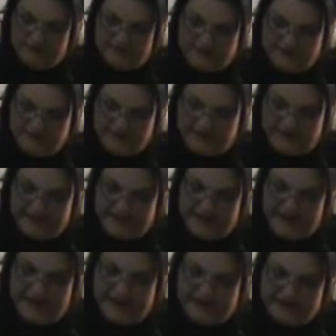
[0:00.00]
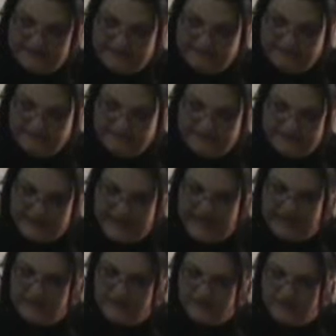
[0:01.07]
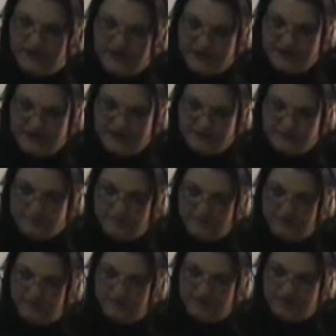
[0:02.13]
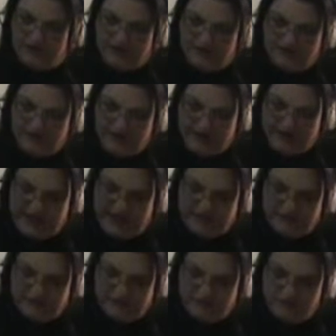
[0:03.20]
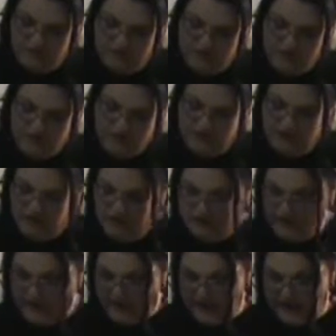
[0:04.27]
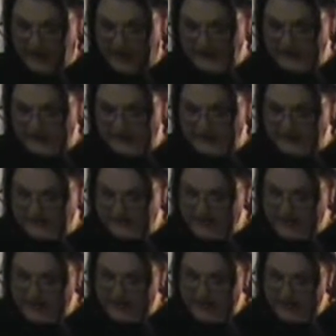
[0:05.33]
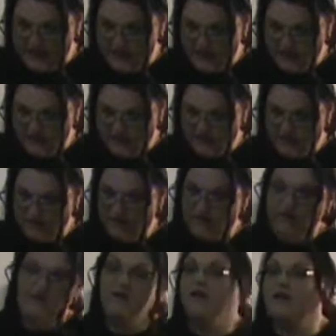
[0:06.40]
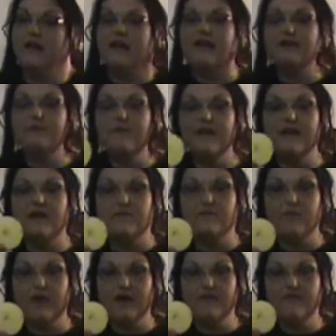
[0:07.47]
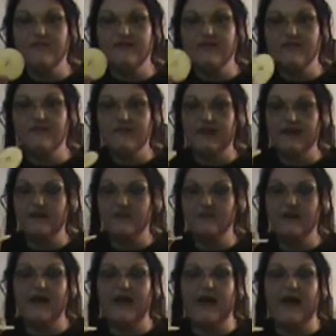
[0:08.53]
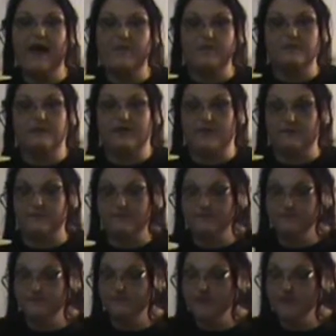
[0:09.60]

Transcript: Something like that. Take your time. You're not running a race. And as you can see, it's making perfectly round apple chips.